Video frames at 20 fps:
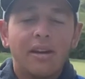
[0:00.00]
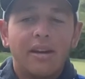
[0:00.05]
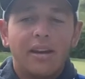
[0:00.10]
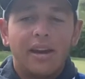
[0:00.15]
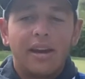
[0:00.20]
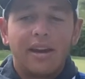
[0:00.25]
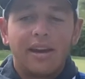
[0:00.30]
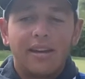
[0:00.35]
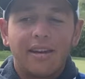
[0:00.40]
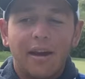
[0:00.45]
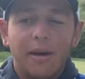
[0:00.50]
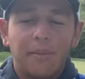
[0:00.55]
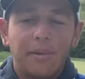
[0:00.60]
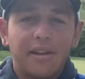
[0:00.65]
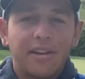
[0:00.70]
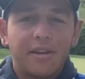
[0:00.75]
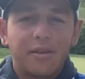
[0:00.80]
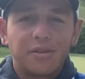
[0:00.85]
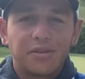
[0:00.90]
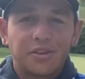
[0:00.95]
And I mean,
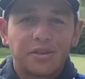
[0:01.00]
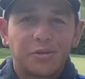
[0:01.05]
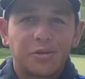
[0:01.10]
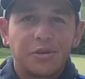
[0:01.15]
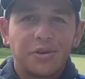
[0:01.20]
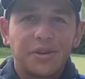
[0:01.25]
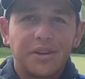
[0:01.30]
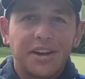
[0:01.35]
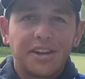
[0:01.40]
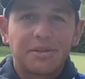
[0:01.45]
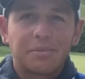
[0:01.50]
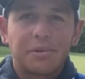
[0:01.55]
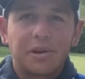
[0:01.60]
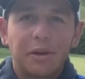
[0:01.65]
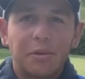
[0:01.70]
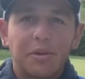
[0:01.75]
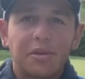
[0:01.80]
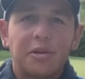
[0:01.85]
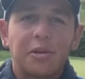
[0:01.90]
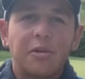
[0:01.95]
it was just really nice playing
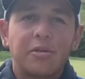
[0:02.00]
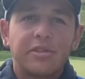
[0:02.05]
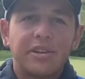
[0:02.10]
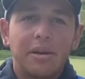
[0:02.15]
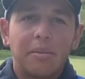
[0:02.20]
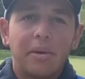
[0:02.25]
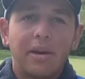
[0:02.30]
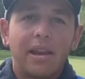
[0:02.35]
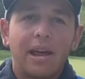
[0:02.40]
with your own teammate,